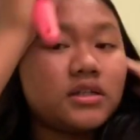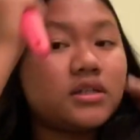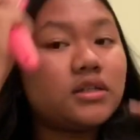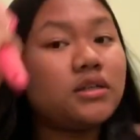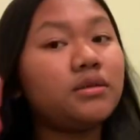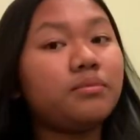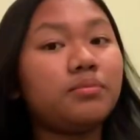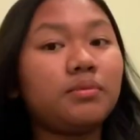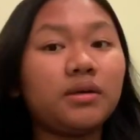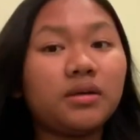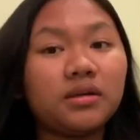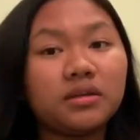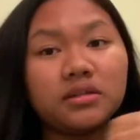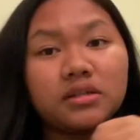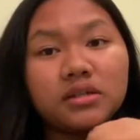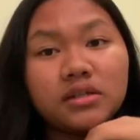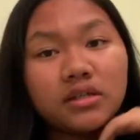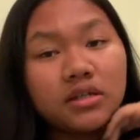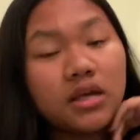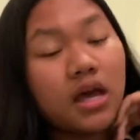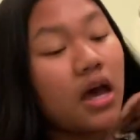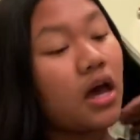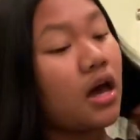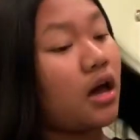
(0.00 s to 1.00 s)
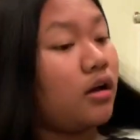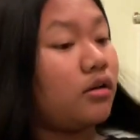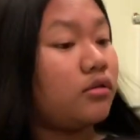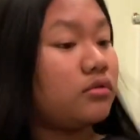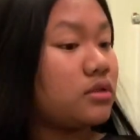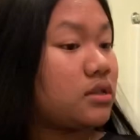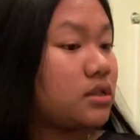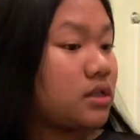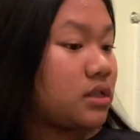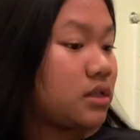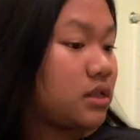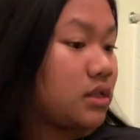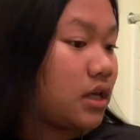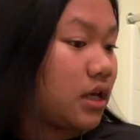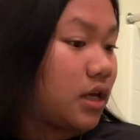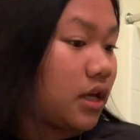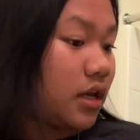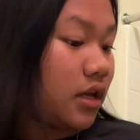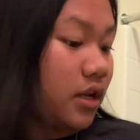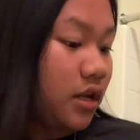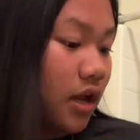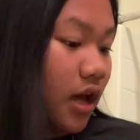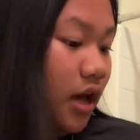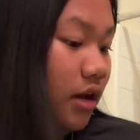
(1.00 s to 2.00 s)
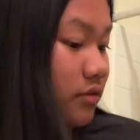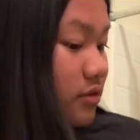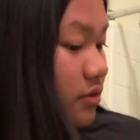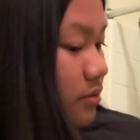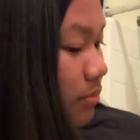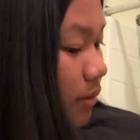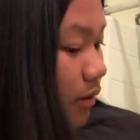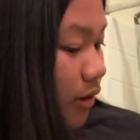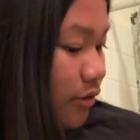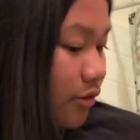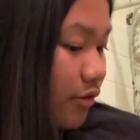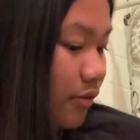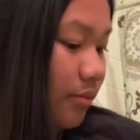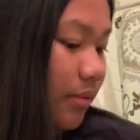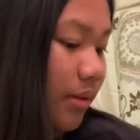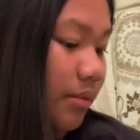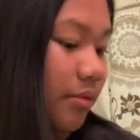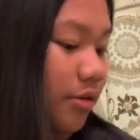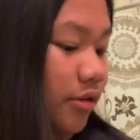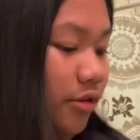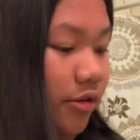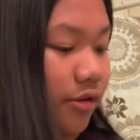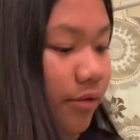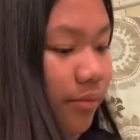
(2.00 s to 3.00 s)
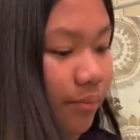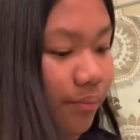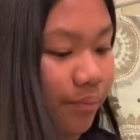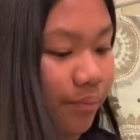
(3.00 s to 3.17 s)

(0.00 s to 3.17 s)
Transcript: sleeping in this house, and I was bothering my brother.